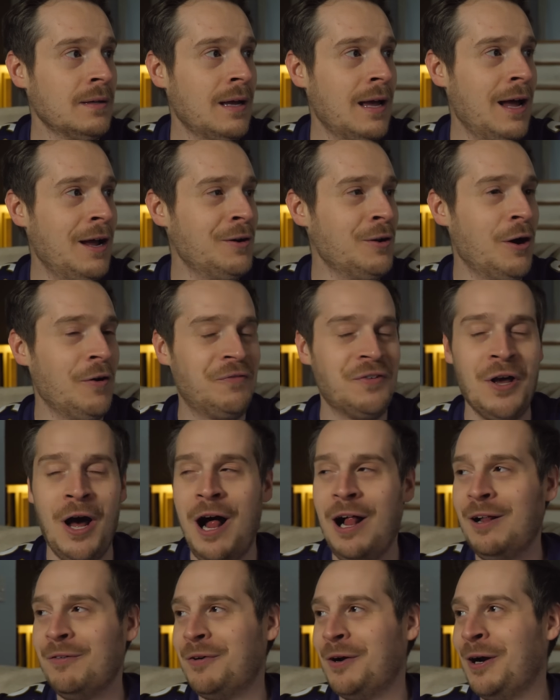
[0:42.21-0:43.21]
I don't know if
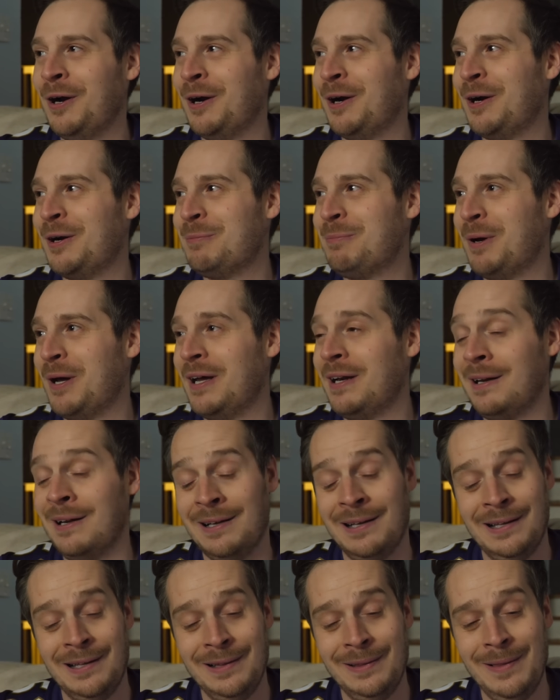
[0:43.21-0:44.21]
y'all have heard, but
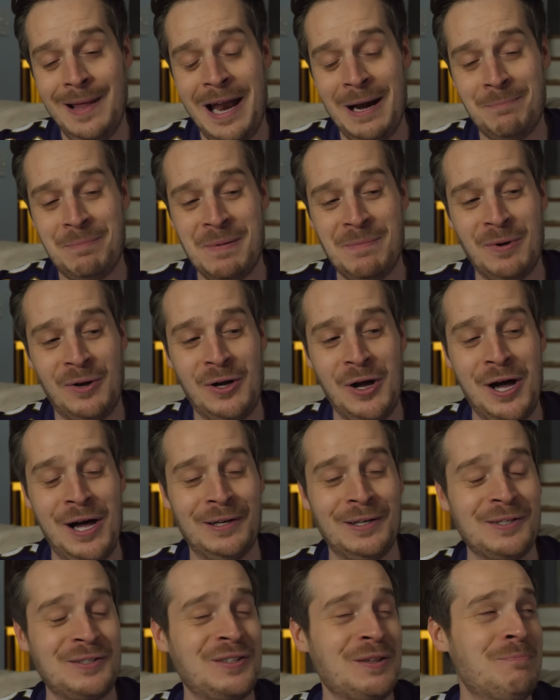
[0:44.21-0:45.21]
a lot of people
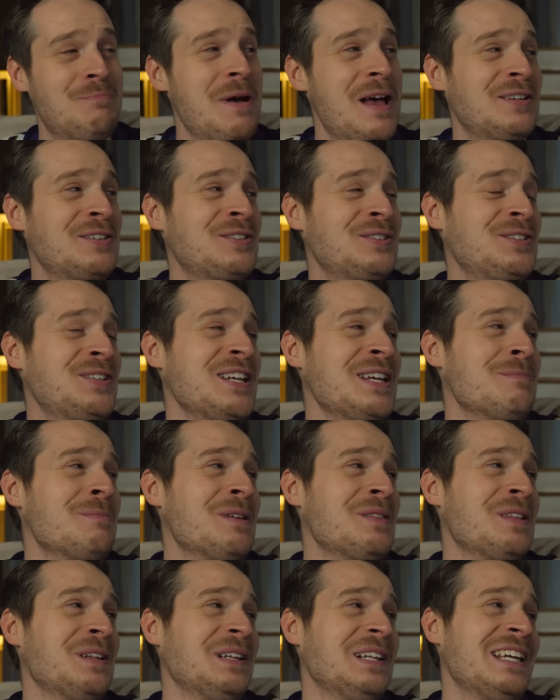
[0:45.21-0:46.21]
calling us the best team
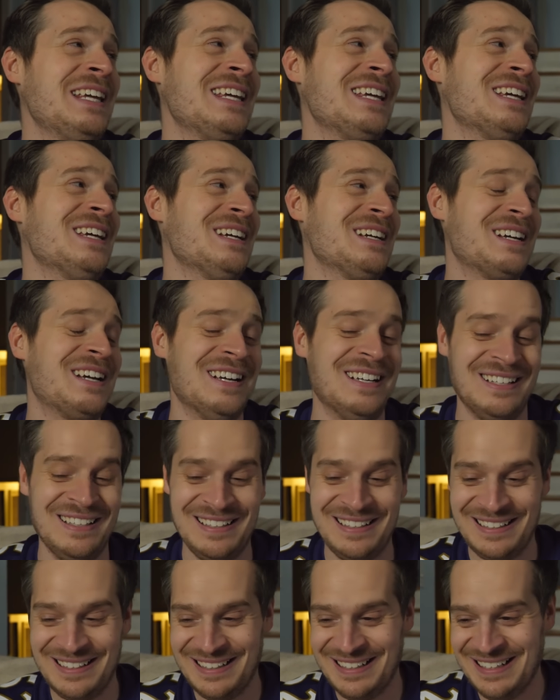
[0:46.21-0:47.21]
in the league.
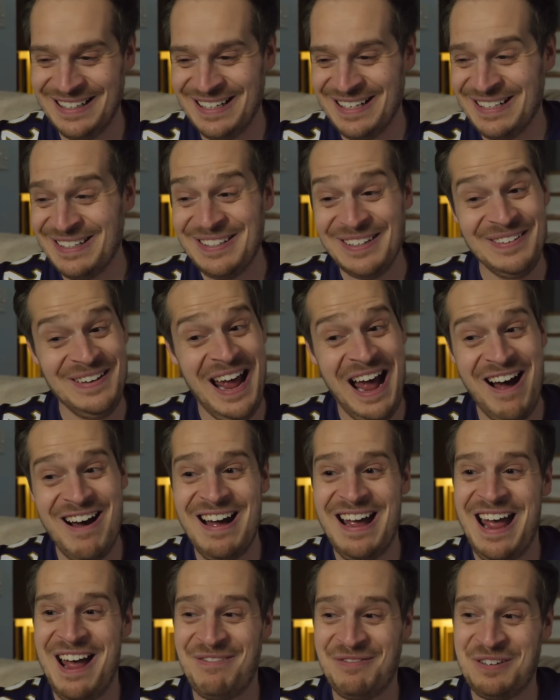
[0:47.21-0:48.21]
So now
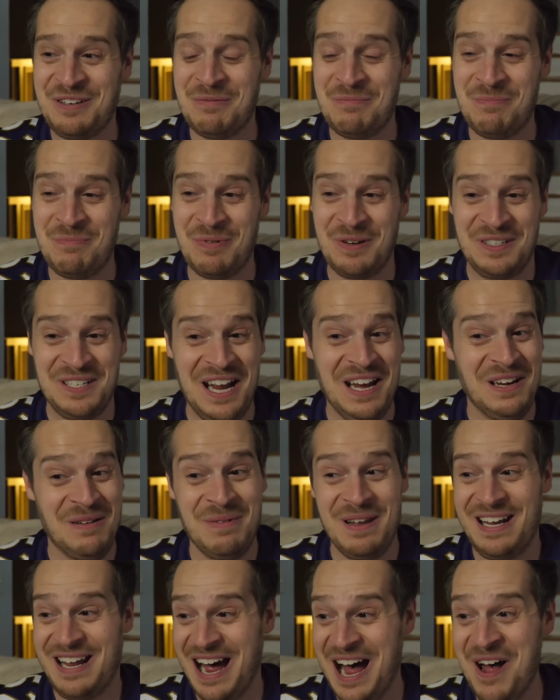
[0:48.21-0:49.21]
I have to pretend to
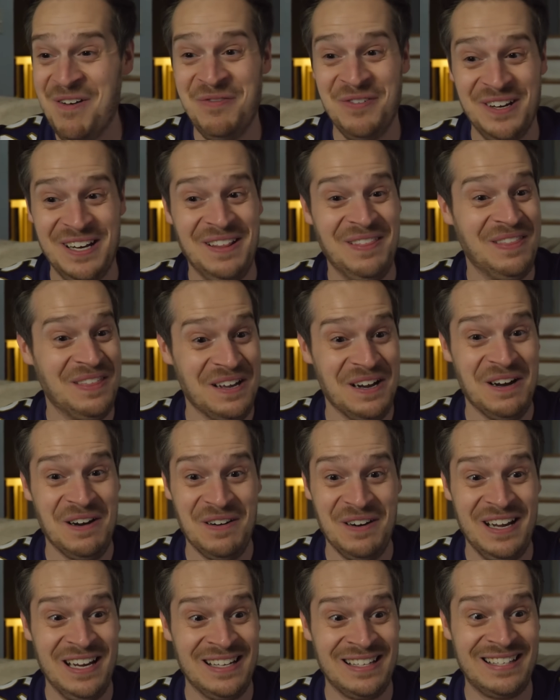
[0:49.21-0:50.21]
be confident,
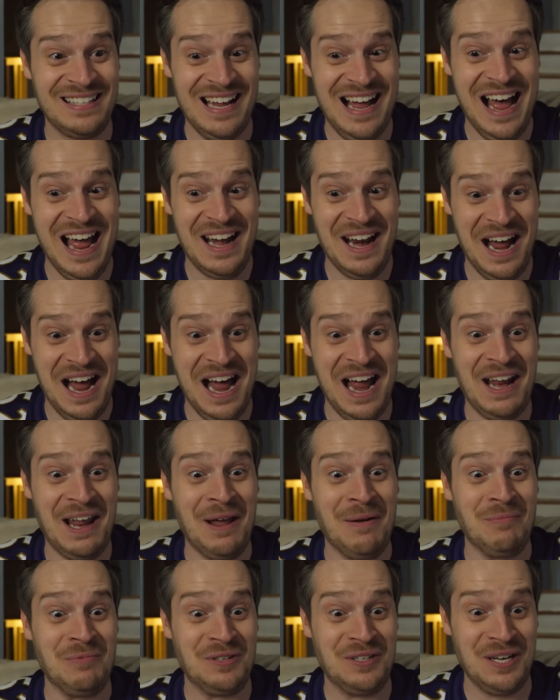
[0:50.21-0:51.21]
though inside I
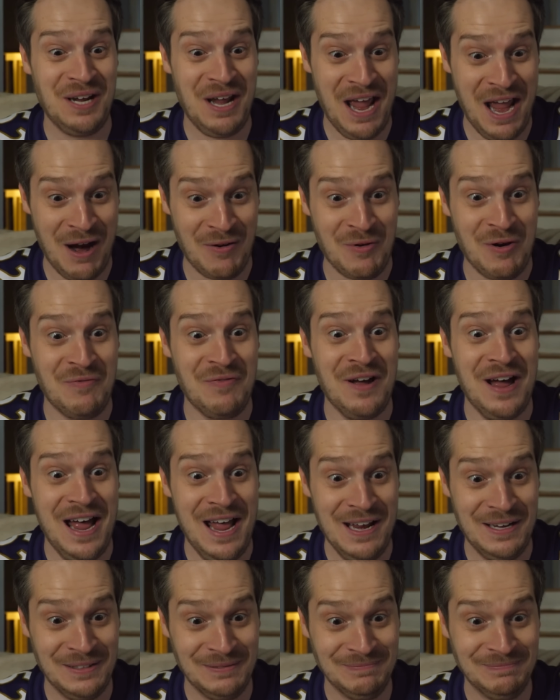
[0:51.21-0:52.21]
am
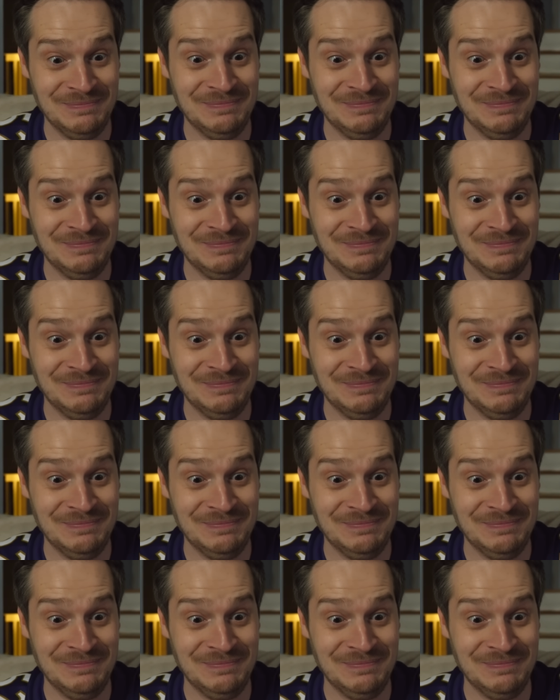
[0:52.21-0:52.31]
terrified.